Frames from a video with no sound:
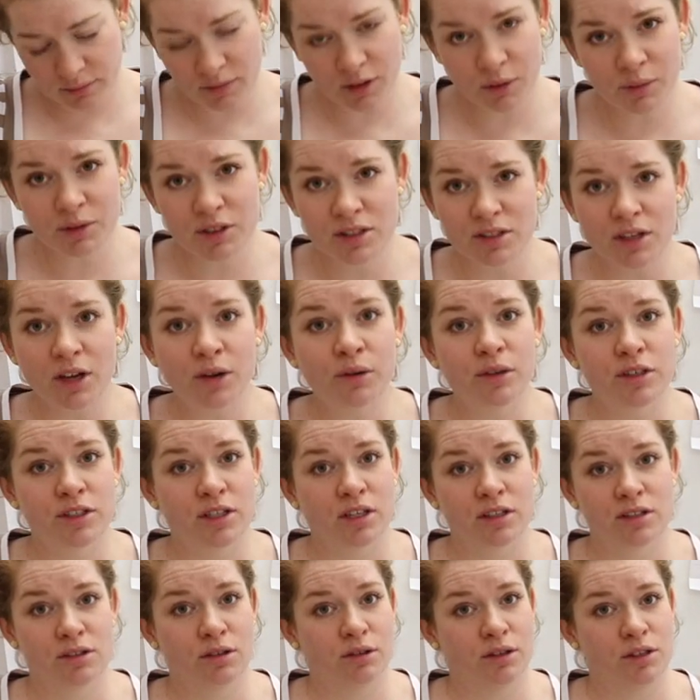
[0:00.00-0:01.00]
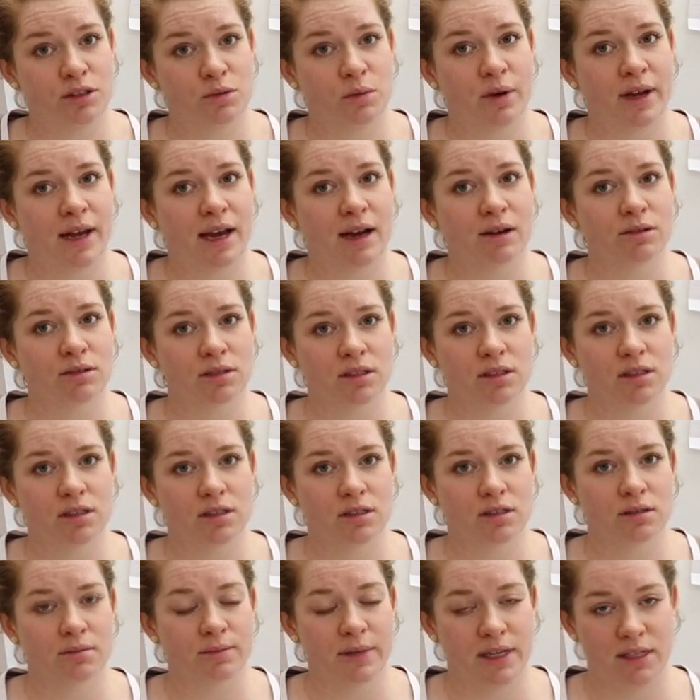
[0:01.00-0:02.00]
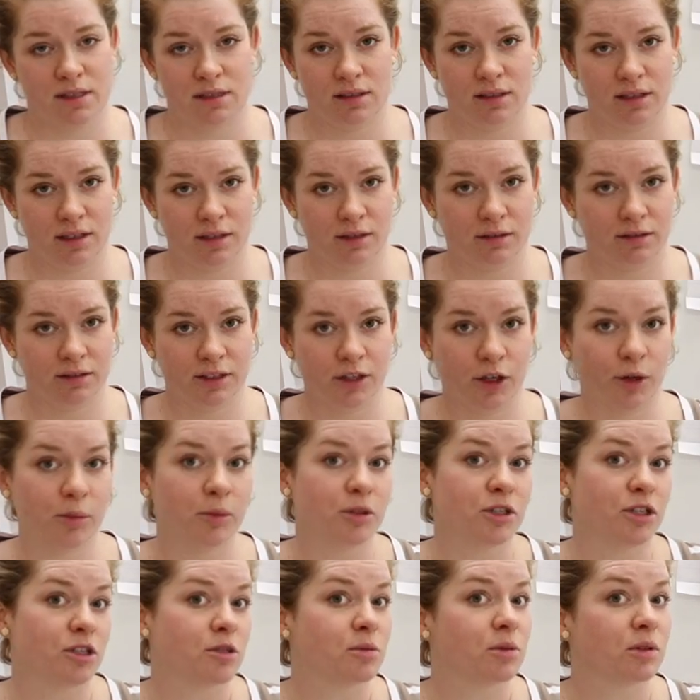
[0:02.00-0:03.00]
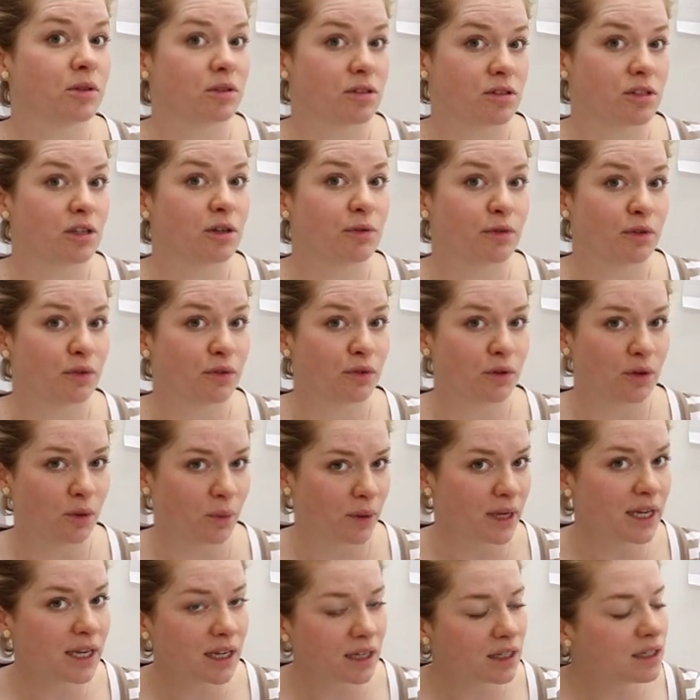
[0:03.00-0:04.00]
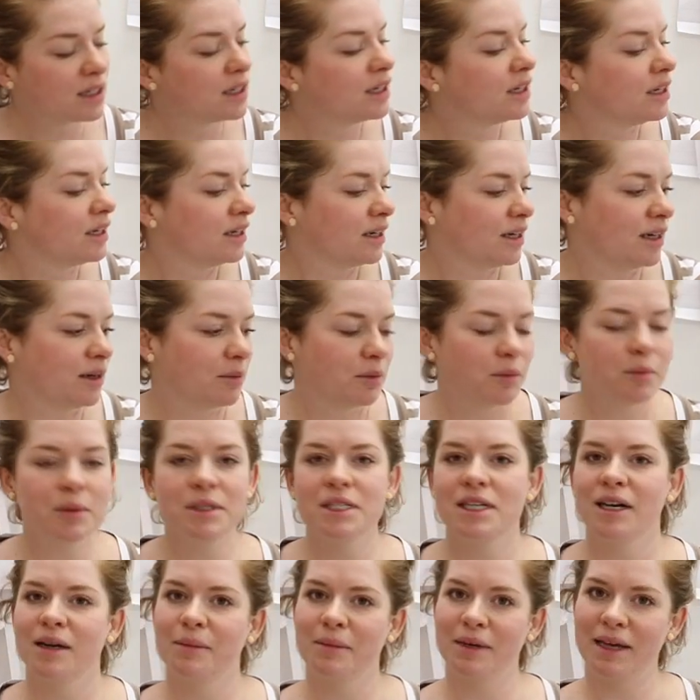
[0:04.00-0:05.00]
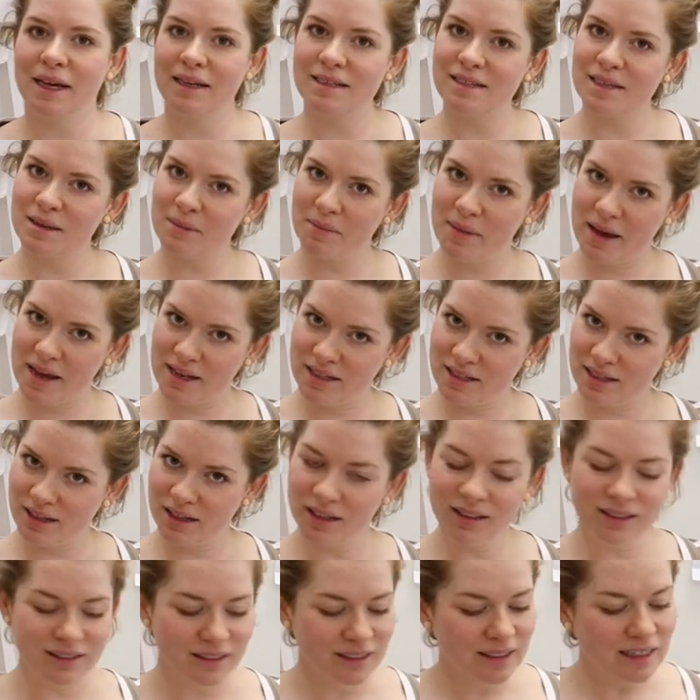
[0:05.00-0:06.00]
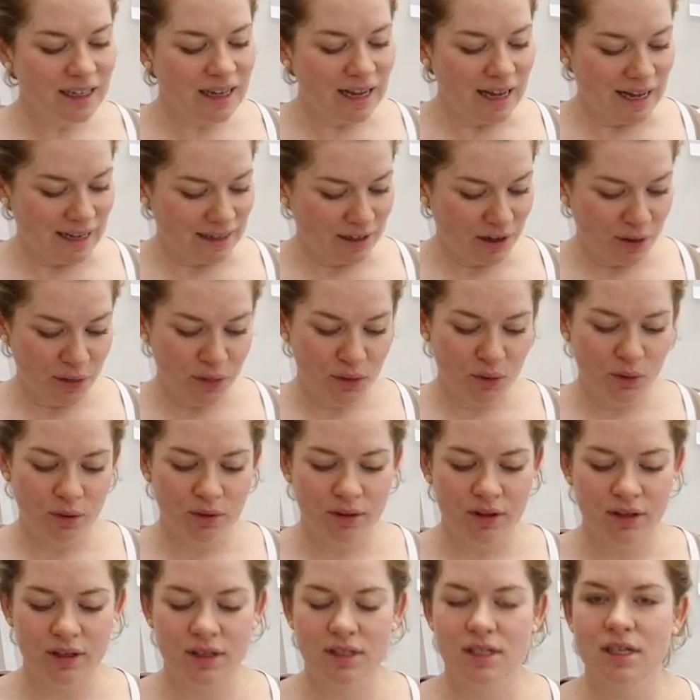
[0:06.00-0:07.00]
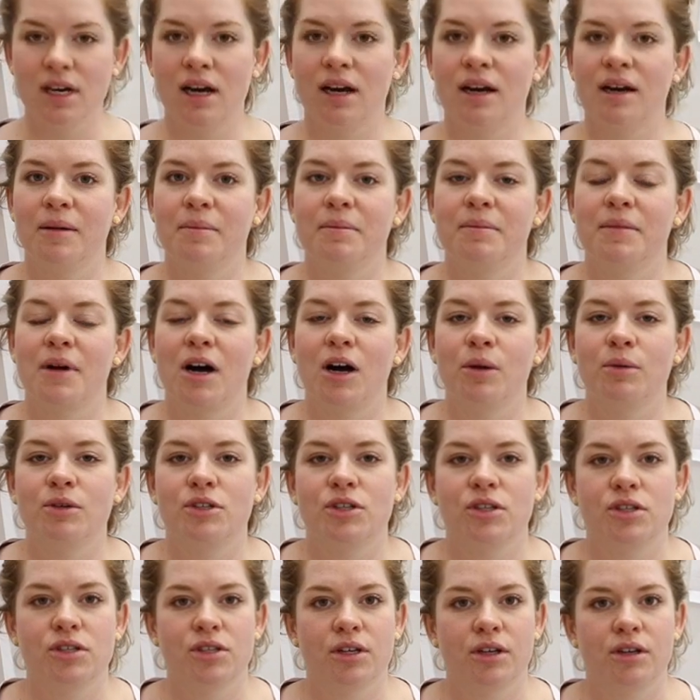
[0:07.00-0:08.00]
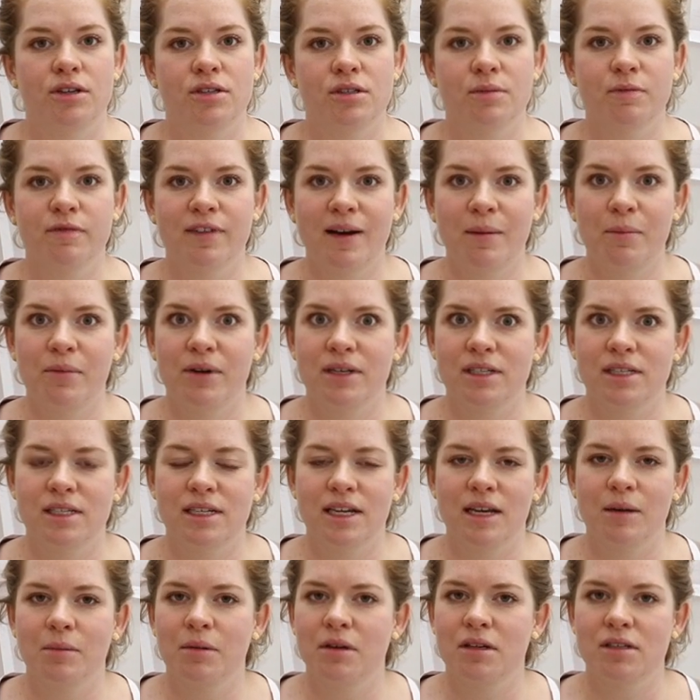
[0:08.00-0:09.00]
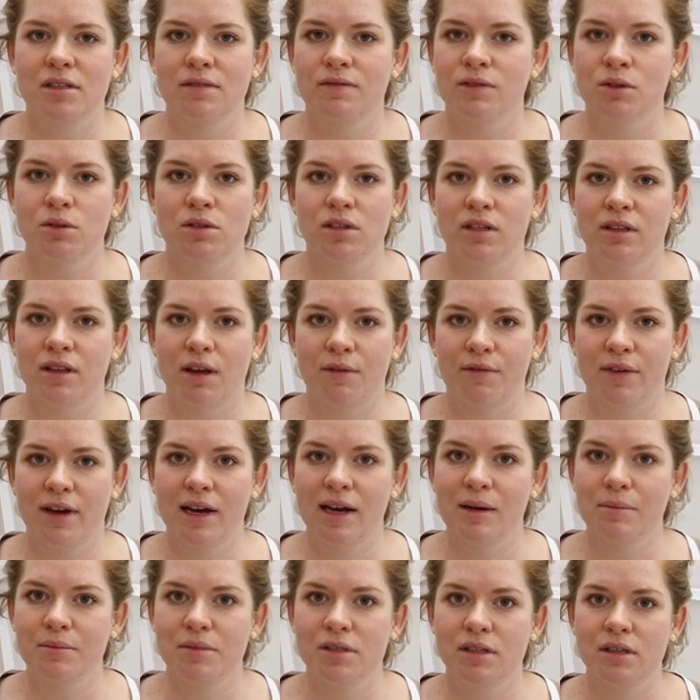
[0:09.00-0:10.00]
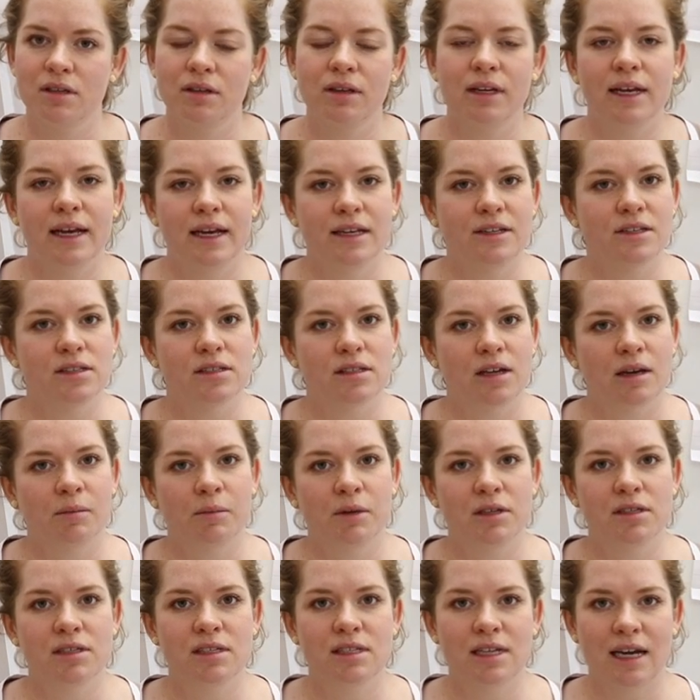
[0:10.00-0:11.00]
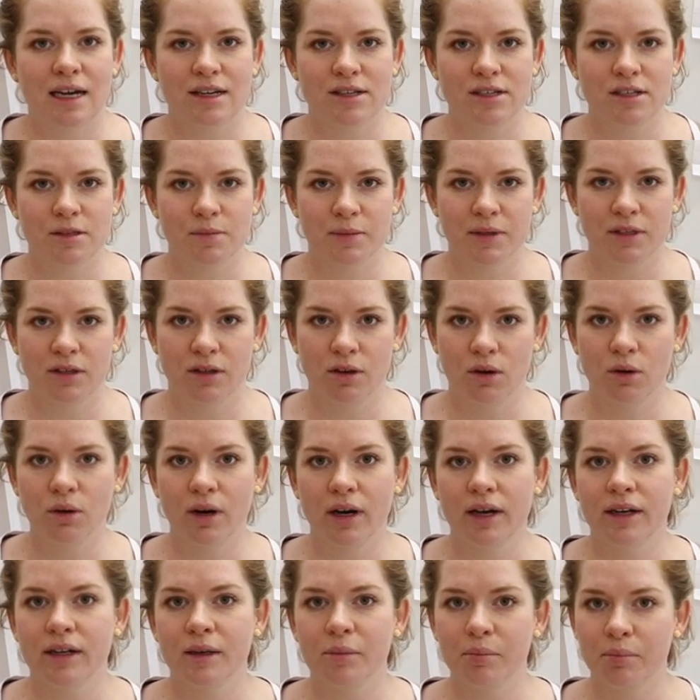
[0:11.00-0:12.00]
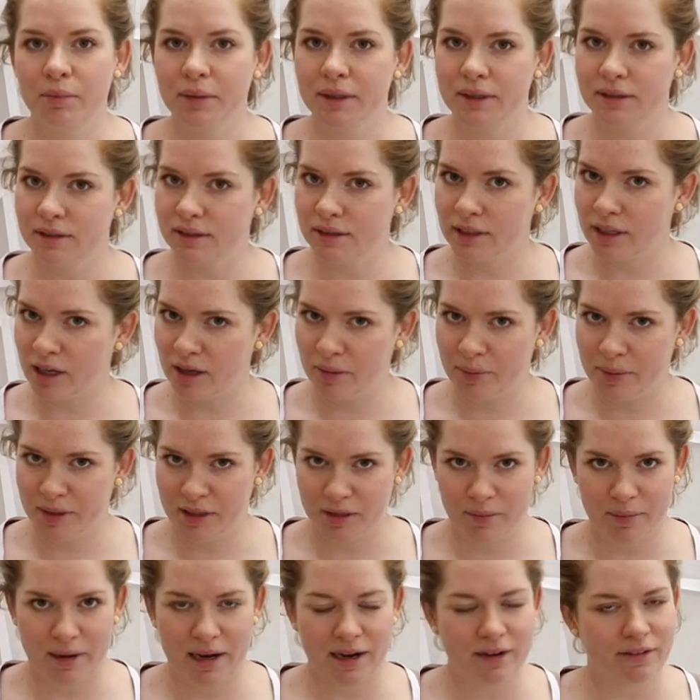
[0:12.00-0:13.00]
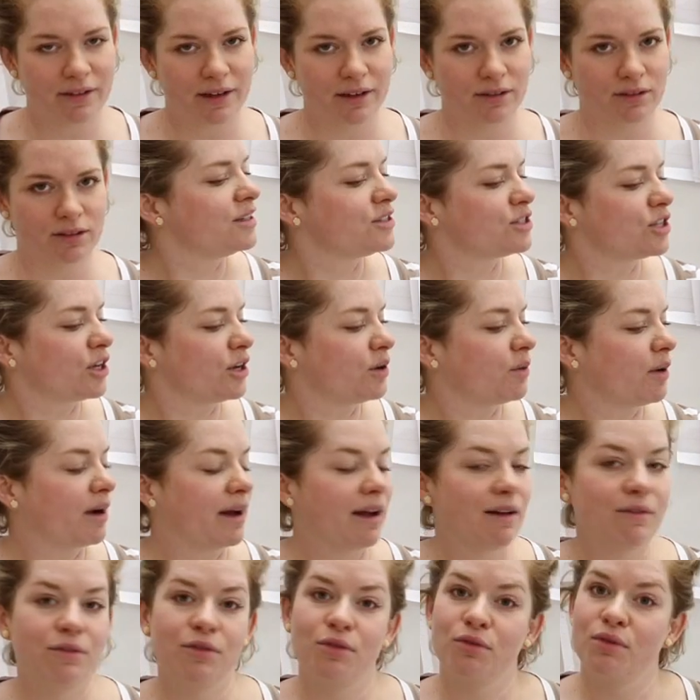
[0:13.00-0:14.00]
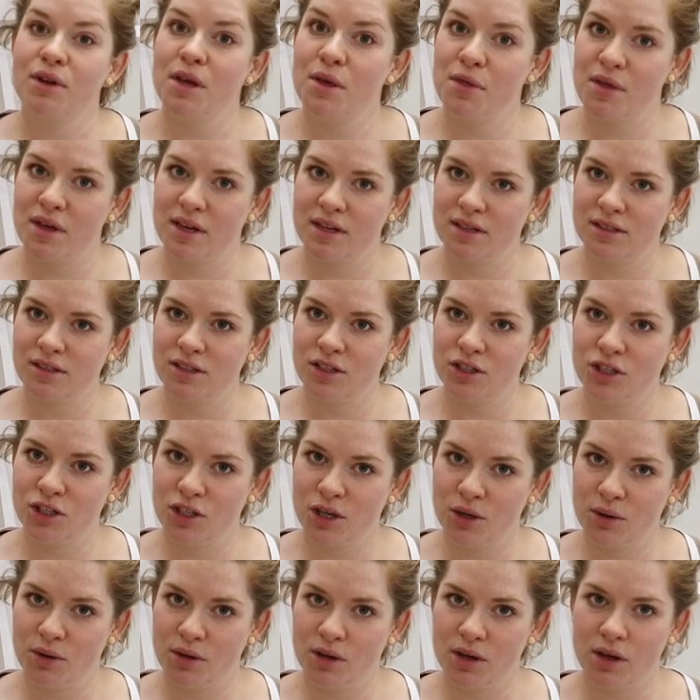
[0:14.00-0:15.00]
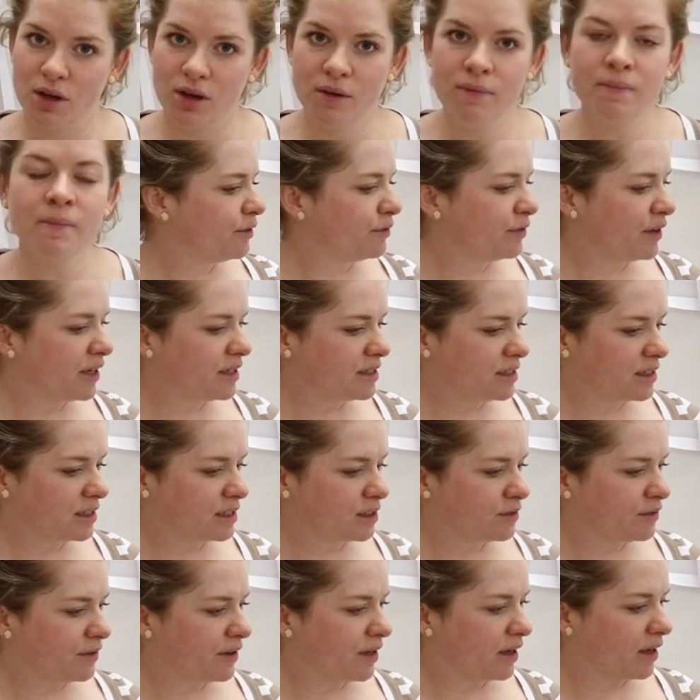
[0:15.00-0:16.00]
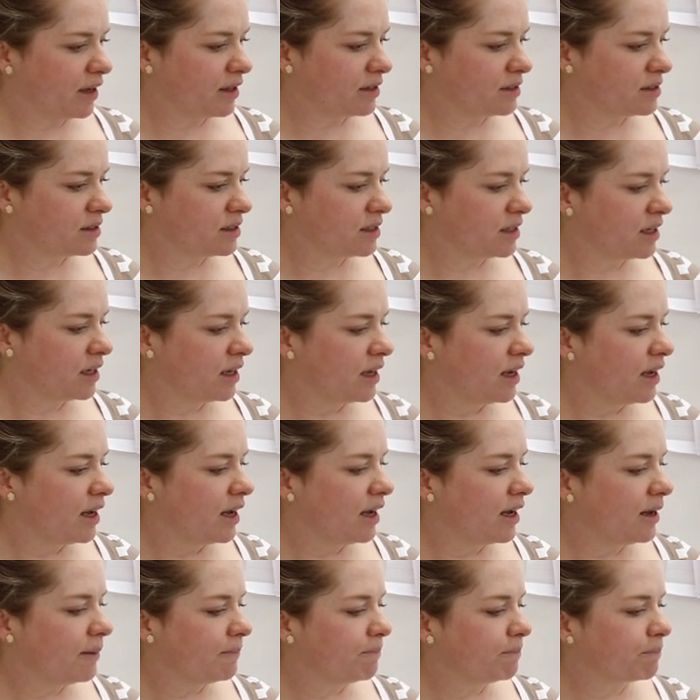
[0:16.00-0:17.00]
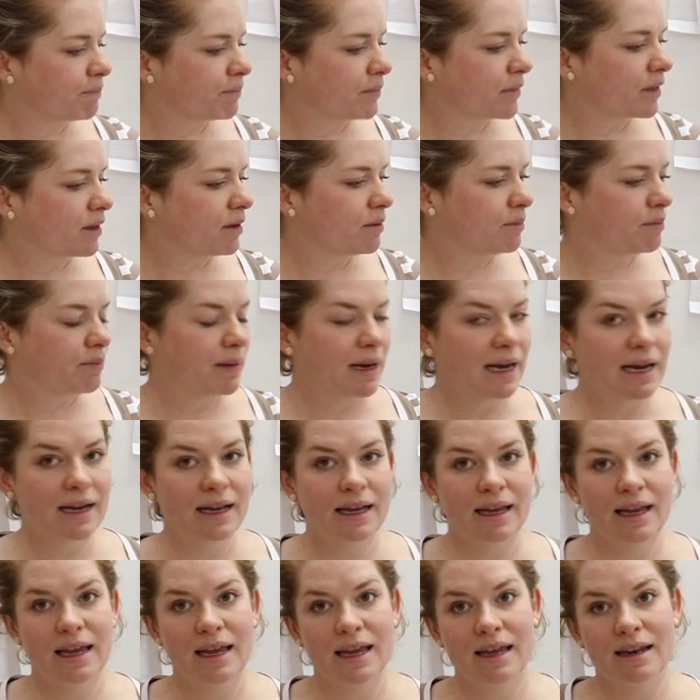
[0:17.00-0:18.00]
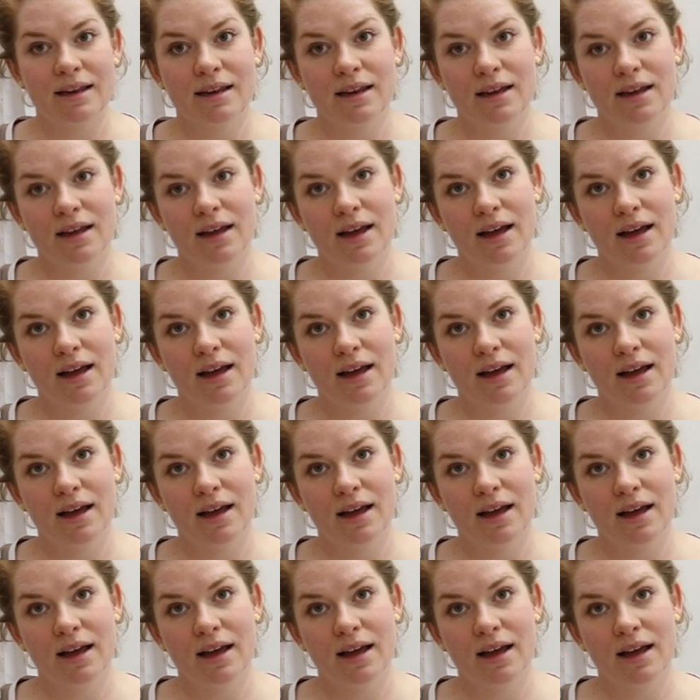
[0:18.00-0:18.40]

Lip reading: which is only just on its way out and has basically comatose me on the sofa for a week, but I'm getting better, and I thought that I would just show you some fabric today because I've not done that for absolutely ages and my stash has been quietly building up in the background. So I have three things to show you. First things first, back in